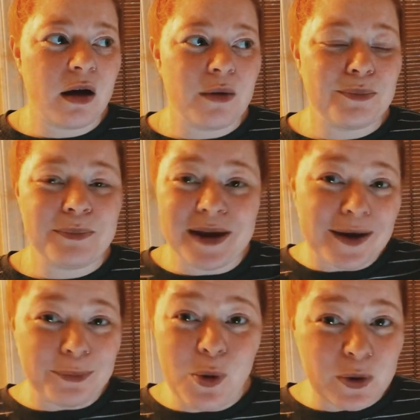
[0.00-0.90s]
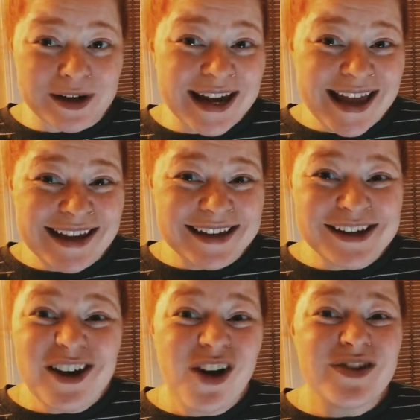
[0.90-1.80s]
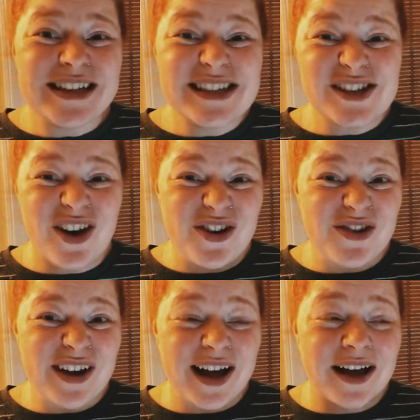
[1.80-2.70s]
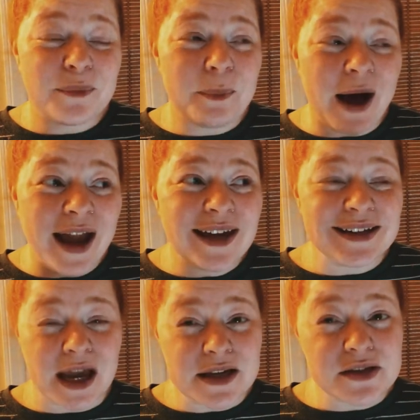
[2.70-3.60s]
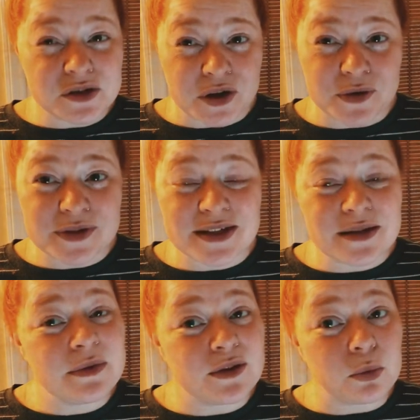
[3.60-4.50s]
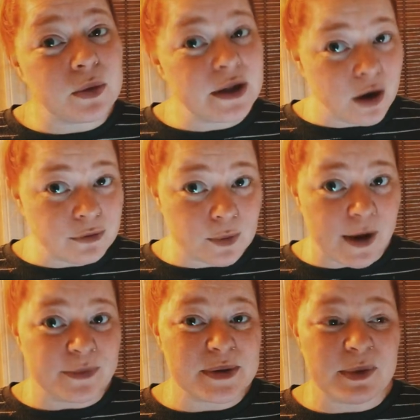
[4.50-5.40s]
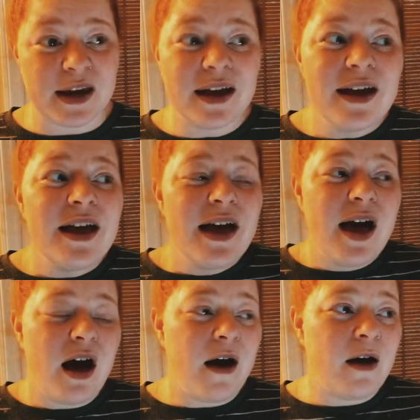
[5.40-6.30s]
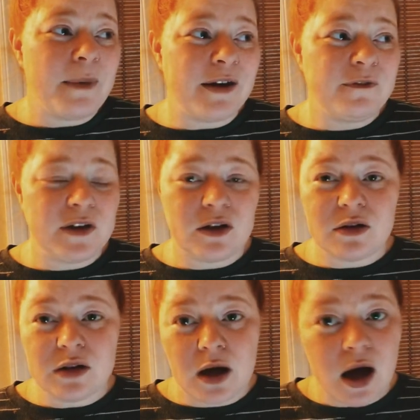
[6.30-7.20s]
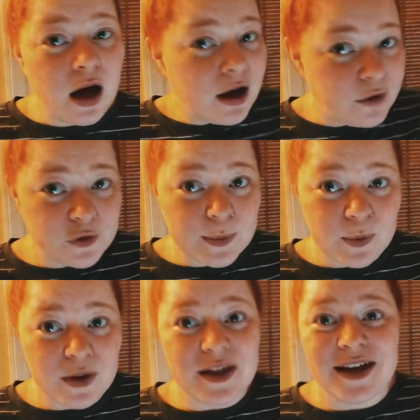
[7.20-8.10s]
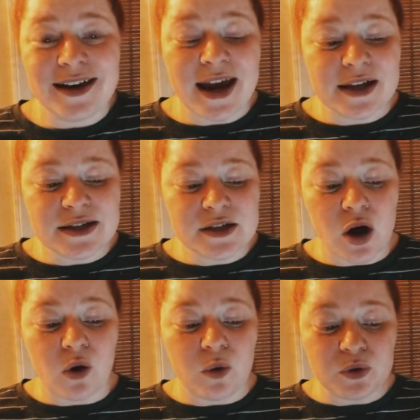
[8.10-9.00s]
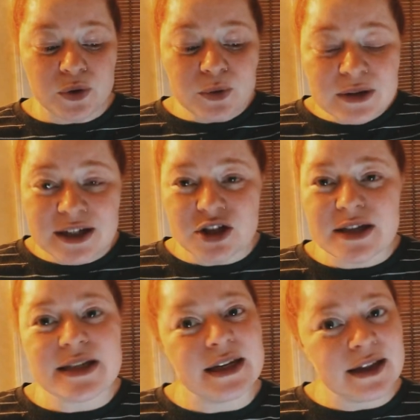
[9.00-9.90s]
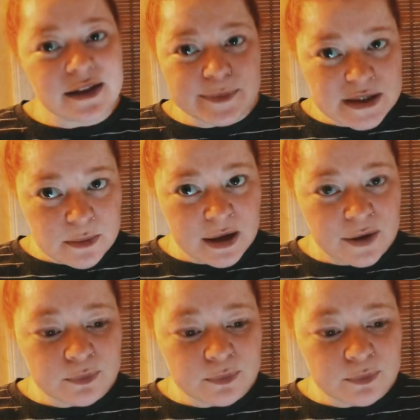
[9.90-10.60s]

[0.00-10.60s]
being a poor kid, you know? And so buying nice clothes is something that really overwhelms me. Um, I feel uncomfortable with it. And so Nuuly just sending them to me,